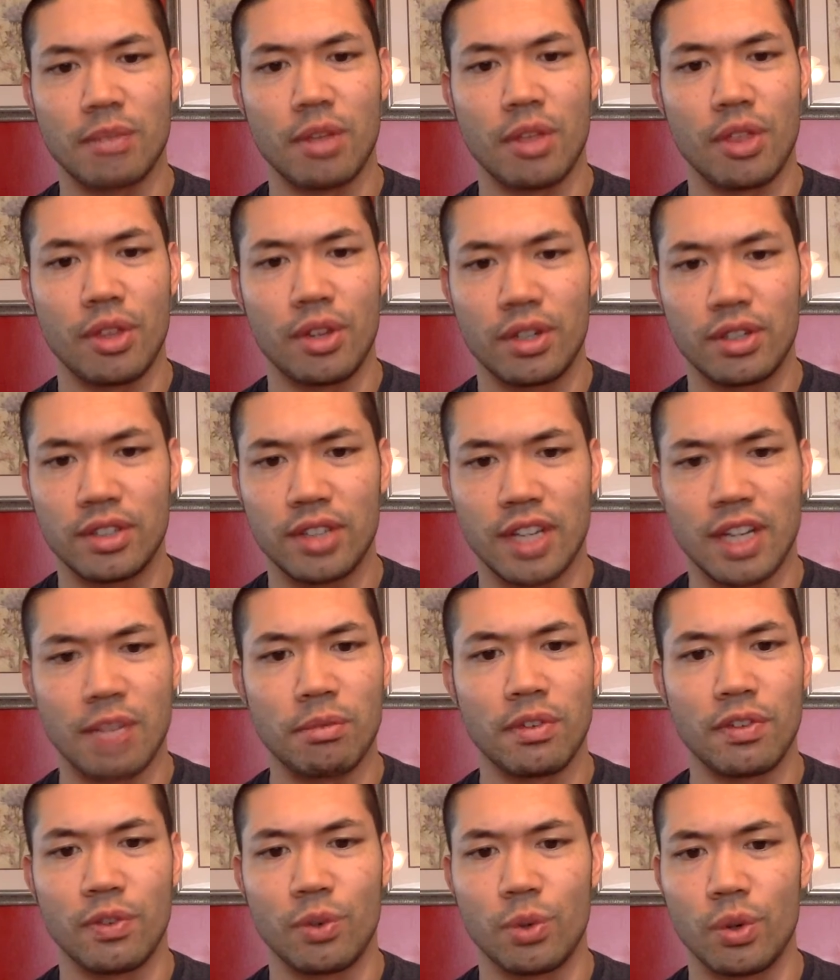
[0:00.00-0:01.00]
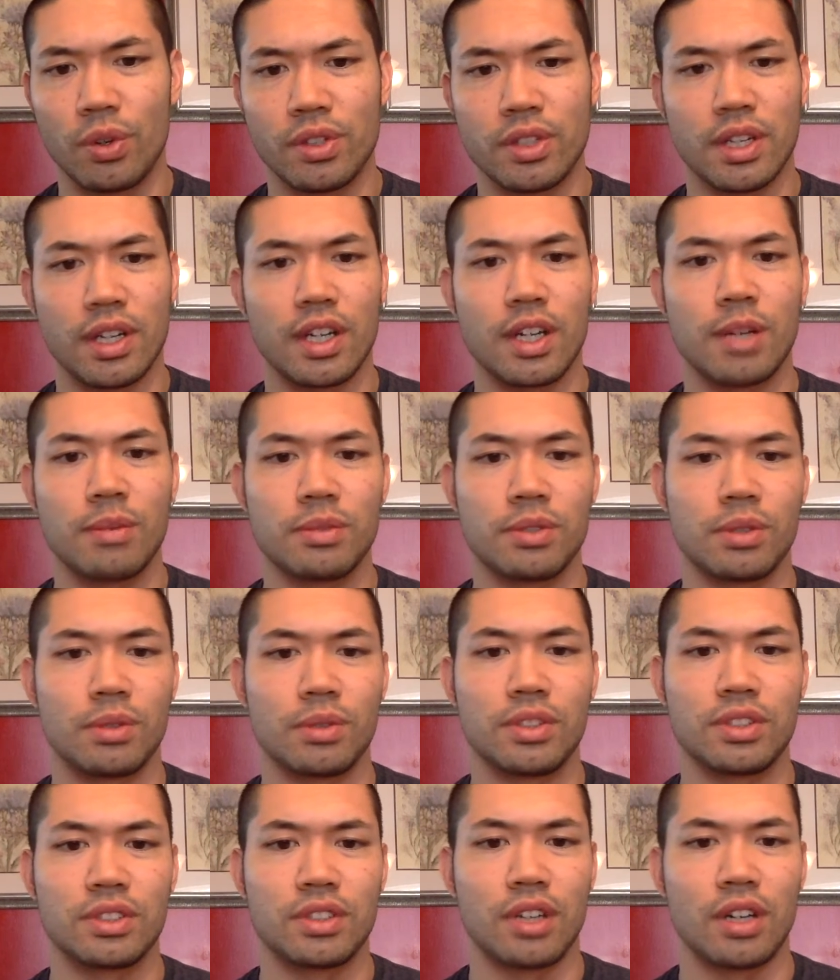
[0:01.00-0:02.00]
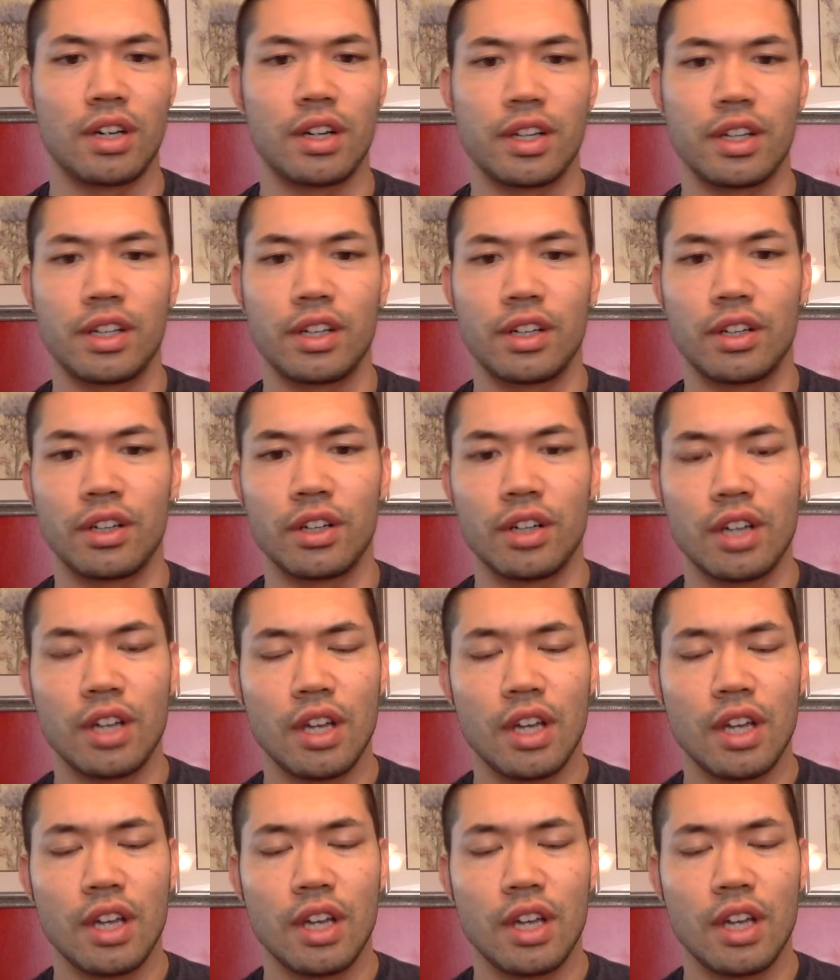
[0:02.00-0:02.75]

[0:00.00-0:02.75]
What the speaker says: the third time, the fourth time to restart your